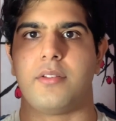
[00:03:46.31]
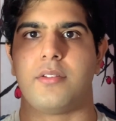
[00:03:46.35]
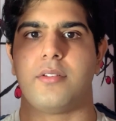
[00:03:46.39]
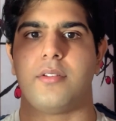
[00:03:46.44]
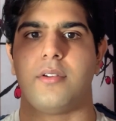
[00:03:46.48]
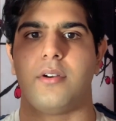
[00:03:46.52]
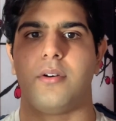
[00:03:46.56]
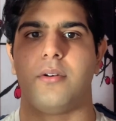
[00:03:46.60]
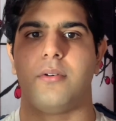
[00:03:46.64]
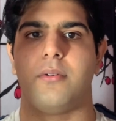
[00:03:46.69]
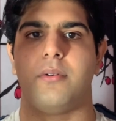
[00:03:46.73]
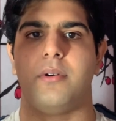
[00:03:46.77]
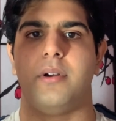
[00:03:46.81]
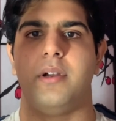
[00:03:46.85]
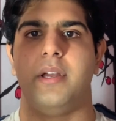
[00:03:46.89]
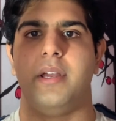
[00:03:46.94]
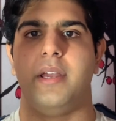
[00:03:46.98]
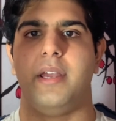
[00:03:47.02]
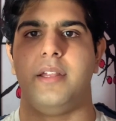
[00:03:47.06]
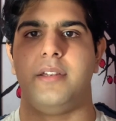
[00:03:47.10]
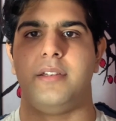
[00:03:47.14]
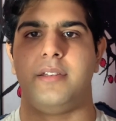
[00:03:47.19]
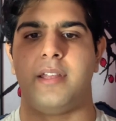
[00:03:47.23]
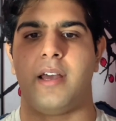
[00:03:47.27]
So
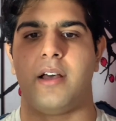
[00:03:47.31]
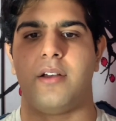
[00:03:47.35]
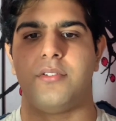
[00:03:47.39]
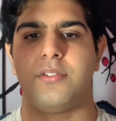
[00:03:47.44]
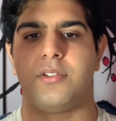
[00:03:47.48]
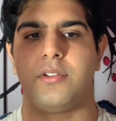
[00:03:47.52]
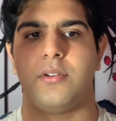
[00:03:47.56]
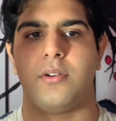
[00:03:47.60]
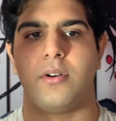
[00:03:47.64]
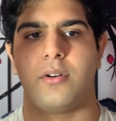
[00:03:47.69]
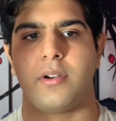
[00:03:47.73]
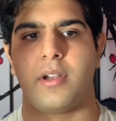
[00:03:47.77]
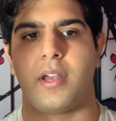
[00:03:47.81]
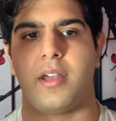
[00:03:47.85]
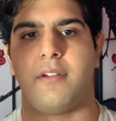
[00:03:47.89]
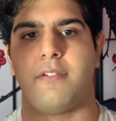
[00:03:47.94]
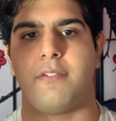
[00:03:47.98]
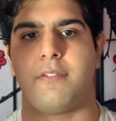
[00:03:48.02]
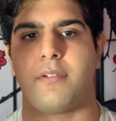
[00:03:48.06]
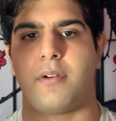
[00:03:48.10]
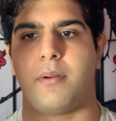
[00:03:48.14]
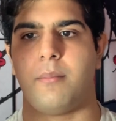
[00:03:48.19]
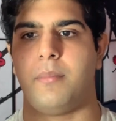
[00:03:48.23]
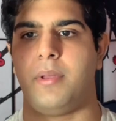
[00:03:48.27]
it tells you, okay,
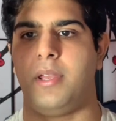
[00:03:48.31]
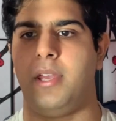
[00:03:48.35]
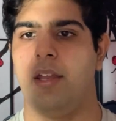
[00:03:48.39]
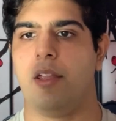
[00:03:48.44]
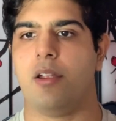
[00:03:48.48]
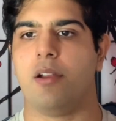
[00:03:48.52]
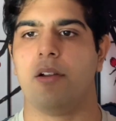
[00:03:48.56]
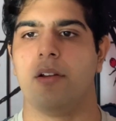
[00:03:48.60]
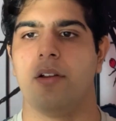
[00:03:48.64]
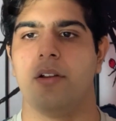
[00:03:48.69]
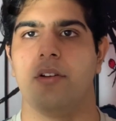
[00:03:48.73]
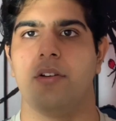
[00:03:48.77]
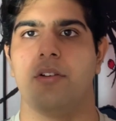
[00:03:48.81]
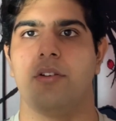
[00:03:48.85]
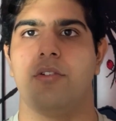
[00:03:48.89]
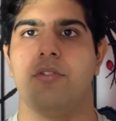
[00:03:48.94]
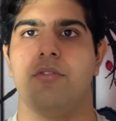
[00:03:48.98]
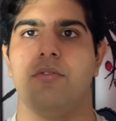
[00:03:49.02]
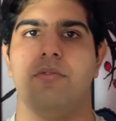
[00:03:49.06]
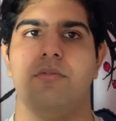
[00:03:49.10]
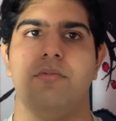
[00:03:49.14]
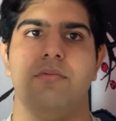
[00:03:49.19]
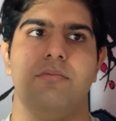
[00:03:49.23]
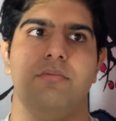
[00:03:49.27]
from here
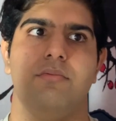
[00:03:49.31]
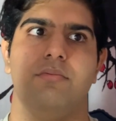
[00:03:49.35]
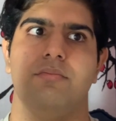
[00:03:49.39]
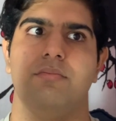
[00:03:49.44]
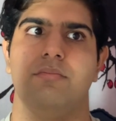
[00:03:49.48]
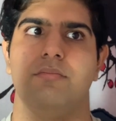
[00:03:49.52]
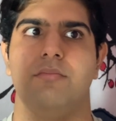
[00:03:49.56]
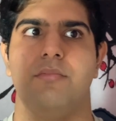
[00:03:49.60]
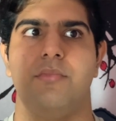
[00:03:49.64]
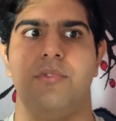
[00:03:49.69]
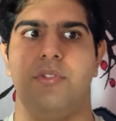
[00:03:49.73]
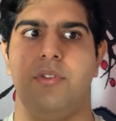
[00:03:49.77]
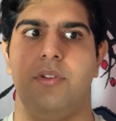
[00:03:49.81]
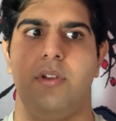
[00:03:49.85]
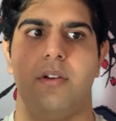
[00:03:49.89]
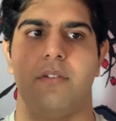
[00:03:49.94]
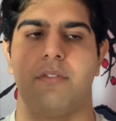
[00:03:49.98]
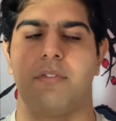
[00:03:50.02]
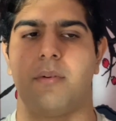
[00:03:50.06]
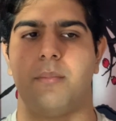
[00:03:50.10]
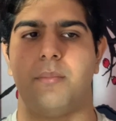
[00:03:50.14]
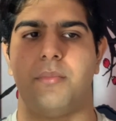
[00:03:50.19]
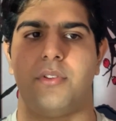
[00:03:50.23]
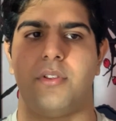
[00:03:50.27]
to
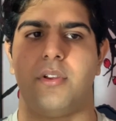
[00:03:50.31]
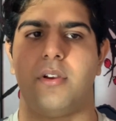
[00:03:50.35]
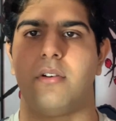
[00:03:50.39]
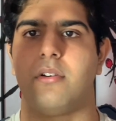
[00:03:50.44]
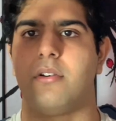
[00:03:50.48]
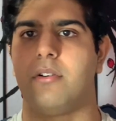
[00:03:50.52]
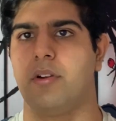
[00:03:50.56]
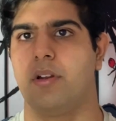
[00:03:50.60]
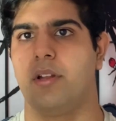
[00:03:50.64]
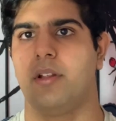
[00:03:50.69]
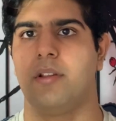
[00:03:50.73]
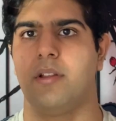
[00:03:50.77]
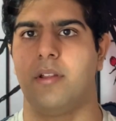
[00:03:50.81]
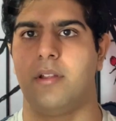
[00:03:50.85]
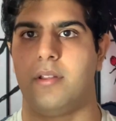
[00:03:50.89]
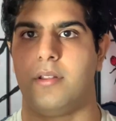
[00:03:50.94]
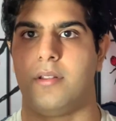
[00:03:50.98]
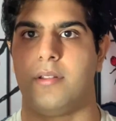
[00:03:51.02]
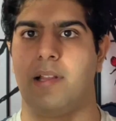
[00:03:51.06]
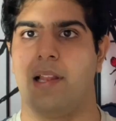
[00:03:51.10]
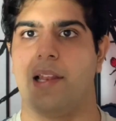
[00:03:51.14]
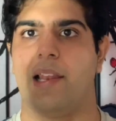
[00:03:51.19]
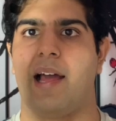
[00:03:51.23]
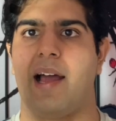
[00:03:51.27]
from 0 to
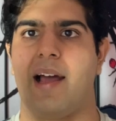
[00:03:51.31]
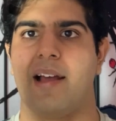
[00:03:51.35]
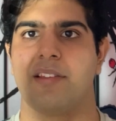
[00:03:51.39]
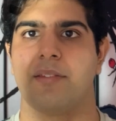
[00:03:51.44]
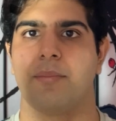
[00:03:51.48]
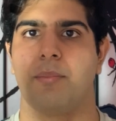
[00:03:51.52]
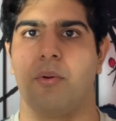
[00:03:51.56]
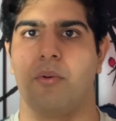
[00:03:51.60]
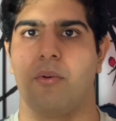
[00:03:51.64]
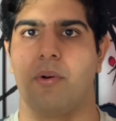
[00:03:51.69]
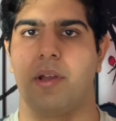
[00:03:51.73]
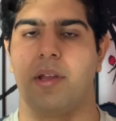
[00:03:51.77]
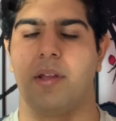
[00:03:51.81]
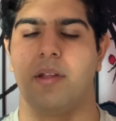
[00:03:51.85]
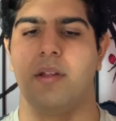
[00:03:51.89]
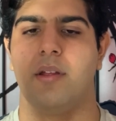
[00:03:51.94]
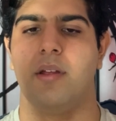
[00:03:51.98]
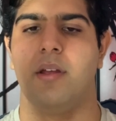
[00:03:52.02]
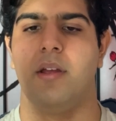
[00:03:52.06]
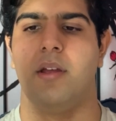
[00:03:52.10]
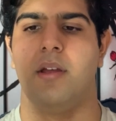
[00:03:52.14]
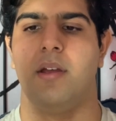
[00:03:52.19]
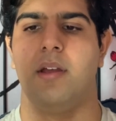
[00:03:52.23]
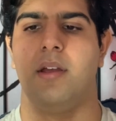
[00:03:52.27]
the last point
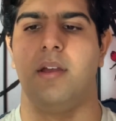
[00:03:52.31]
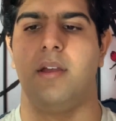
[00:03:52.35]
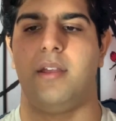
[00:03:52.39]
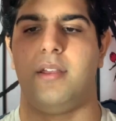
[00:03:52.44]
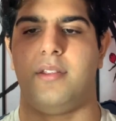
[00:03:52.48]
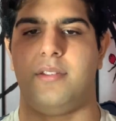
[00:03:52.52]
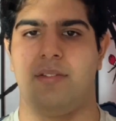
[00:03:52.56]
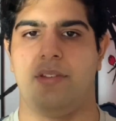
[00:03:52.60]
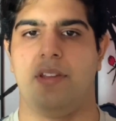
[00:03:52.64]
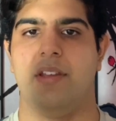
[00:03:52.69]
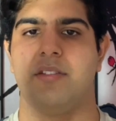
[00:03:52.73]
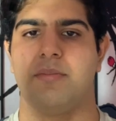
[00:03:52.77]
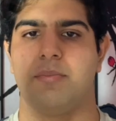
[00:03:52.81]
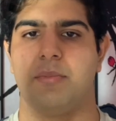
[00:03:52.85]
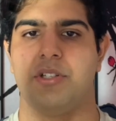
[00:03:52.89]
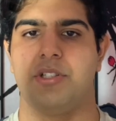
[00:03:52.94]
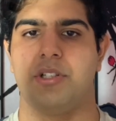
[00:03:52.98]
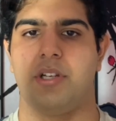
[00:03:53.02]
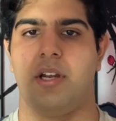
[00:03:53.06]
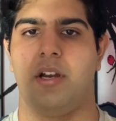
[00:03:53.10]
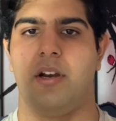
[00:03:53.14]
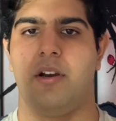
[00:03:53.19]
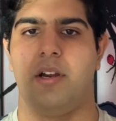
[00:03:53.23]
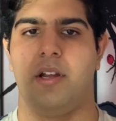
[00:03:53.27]
is this
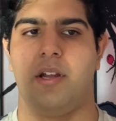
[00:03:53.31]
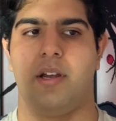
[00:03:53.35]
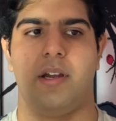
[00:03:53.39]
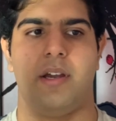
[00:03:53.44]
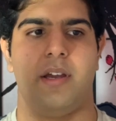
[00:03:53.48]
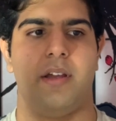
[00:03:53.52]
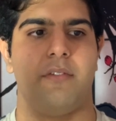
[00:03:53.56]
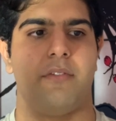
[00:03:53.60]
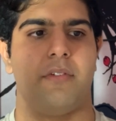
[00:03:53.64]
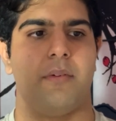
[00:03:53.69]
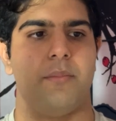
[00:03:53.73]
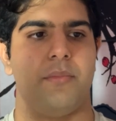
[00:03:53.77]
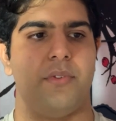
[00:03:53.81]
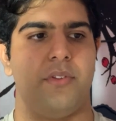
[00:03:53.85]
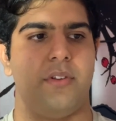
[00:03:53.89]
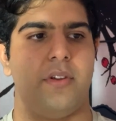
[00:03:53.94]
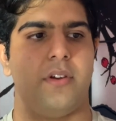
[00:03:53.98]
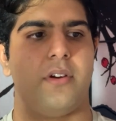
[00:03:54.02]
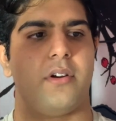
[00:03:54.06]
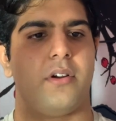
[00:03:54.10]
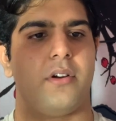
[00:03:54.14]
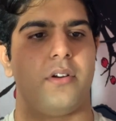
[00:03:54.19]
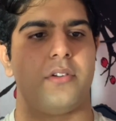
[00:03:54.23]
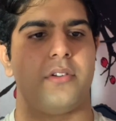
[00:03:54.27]
much area, and from
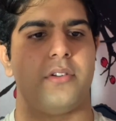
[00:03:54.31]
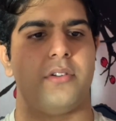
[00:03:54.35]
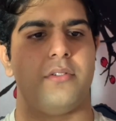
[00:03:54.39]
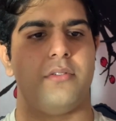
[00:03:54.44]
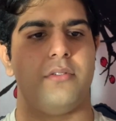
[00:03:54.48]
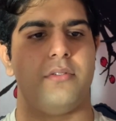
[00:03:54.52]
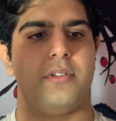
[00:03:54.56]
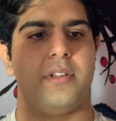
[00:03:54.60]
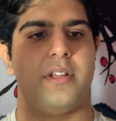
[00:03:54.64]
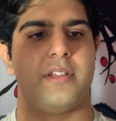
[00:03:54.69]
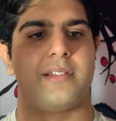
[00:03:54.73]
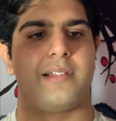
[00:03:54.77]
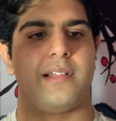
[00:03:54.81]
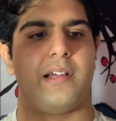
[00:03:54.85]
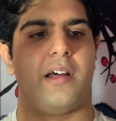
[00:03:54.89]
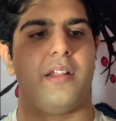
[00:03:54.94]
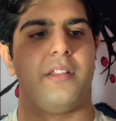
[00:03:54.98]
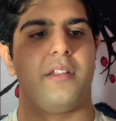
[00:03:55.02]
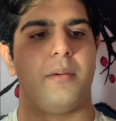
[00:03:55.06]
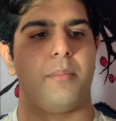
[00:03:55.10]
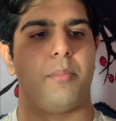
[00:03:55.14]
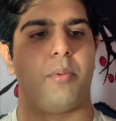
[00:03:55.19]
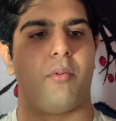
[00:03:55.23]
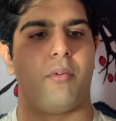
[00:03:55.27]
0 to this
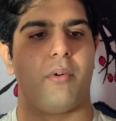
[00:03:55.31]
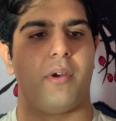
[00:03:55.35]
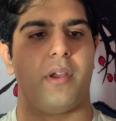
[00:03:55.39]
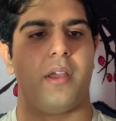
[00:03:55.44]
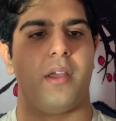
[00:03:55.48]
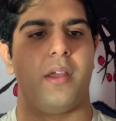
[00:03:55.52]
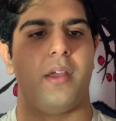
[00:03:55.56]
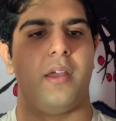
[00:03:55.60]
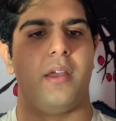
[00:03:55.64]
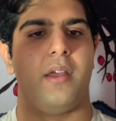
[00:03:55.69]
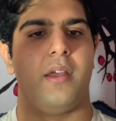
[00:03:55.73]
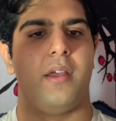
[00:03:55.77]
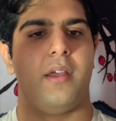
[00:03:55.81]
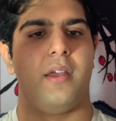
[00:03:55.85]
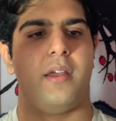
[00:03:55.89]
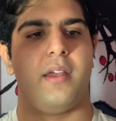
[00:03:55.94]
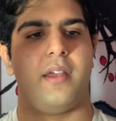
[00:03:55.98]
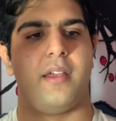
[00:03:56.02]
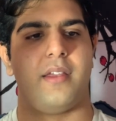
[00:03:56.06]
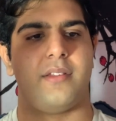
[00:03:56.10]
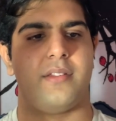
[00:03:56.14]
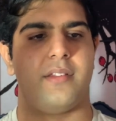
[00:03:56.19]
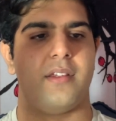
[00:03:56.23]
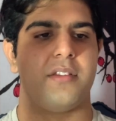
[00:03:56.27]
other point
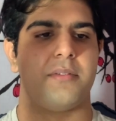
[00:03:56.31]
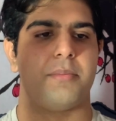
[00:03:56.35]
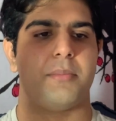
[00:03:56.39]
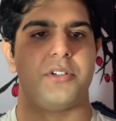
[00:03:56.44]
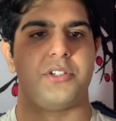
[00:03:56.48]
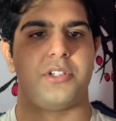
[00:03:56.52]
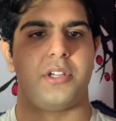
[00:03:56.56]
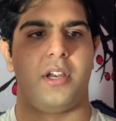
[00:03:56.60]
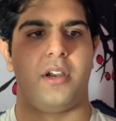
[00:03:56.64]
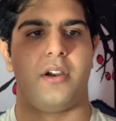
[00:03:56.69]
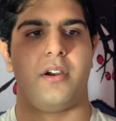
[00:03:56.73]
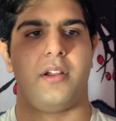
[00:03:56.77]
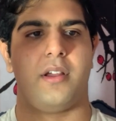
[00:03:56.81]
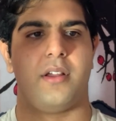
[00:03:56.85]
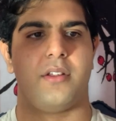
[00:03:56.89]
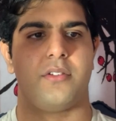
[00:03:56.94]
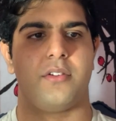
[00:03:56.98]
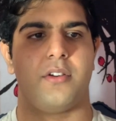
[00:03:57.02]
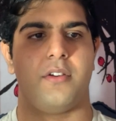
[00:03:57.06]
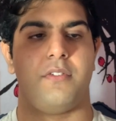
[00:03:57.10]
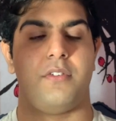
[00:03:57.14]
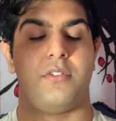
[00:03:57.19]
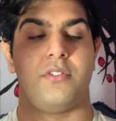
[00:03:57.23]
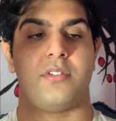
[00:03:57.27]
is this much area.
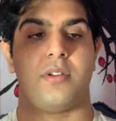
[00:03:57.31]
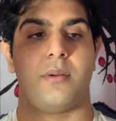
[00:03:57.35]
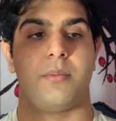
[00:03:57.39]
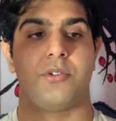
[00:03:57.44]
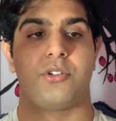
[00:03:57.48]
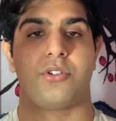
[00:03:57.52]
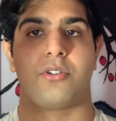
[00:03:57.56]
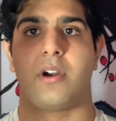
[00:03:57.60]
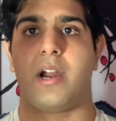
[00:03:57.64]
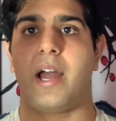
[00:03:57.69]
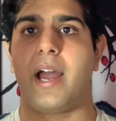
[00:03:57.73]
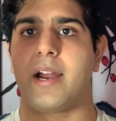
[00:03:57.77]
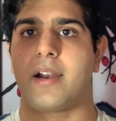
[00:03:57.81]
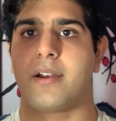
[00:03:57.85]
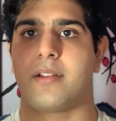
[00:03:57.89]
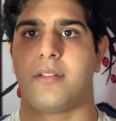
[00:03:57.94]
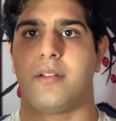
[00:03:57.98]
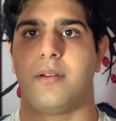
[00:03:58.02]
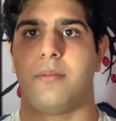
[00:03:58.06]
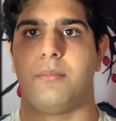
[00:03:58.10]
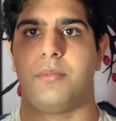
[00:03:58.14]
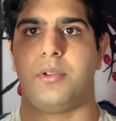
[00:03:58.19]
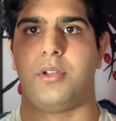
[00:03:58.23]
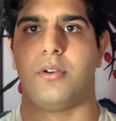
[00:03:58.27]
So if you subtract
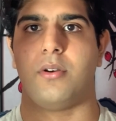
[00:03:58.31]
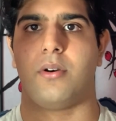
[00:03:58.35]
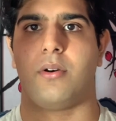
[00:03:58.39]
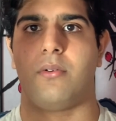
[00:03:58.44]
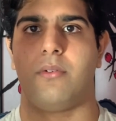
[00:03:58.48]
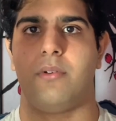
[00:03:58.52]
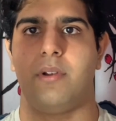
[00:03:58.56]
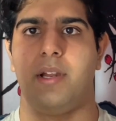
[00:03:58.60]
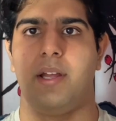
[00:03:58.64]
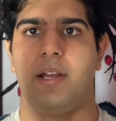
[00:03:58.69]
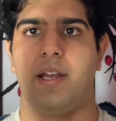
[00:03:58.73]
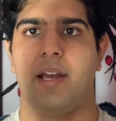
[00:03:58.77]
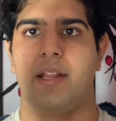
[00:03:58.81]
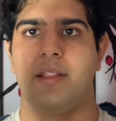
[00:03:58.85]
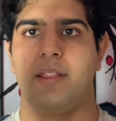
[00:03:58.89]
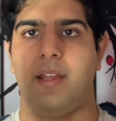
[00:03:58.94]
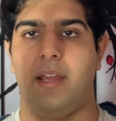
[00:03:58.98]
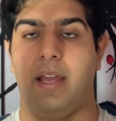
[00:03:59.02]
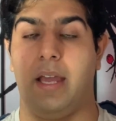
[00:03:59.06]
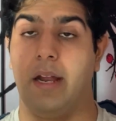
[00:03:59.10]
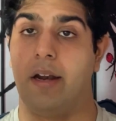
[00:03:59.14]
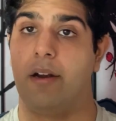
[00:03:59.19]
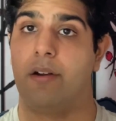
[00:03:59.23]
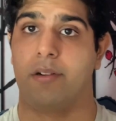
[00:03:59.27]
them, you only get
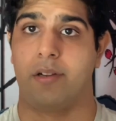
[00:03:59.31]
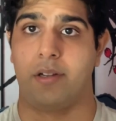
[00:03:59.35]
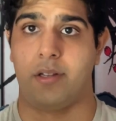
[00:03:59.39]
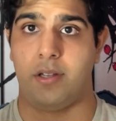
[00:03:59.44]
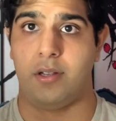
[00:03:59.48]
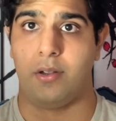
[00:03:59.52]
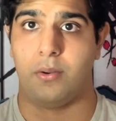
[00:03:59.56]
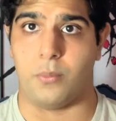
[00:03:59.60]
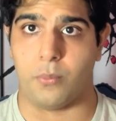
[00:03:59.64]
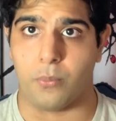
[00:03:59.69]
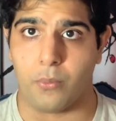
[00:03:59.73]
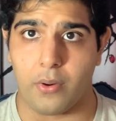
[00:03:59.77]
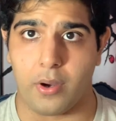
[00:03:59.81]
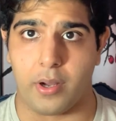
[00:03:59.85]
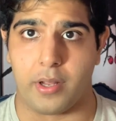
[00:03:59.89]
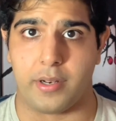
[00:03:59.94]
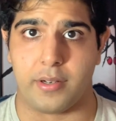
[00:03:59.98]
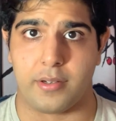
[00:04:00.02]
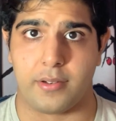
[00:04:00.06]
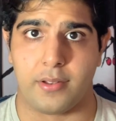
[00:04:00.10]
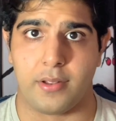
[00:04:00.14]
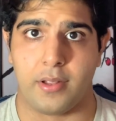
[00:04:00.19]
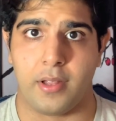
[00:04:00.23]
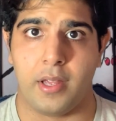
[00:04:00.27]
the area you
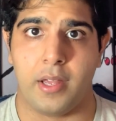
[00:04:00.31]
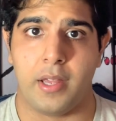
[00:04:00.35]
want.